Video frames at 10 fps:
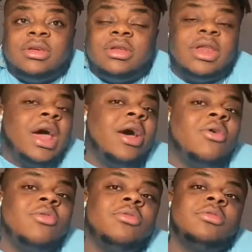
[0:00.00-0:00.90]

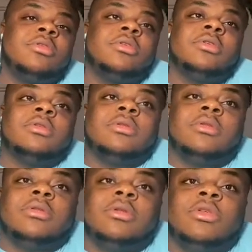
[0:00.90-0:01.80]
Now,
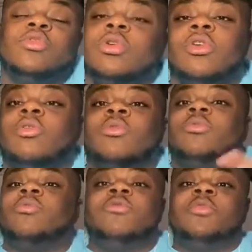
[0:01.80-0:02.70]
you can go,
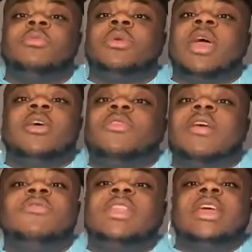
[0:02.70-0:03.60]
you feel me?
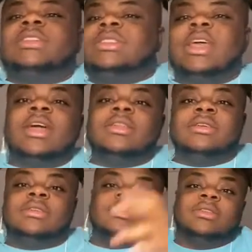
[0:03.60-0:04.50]
Everything is together.
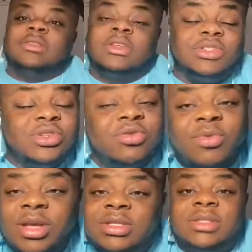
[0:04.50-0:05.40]
There's still
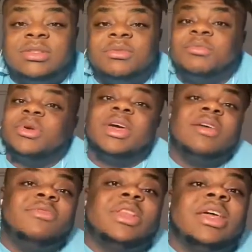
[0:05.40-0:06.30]
racism, but
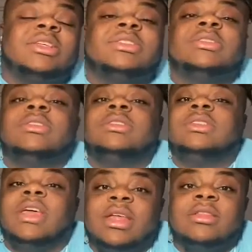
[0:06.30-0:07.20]
everything is
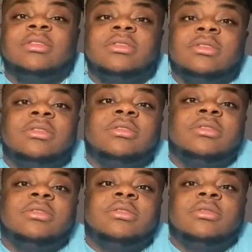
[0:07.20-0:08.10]
together.
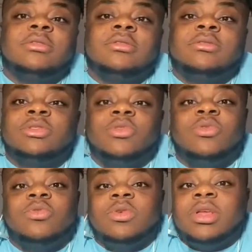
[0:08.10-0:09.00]

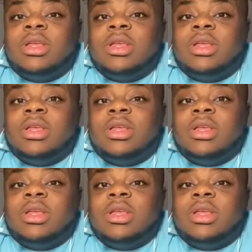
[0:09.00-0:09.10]
So,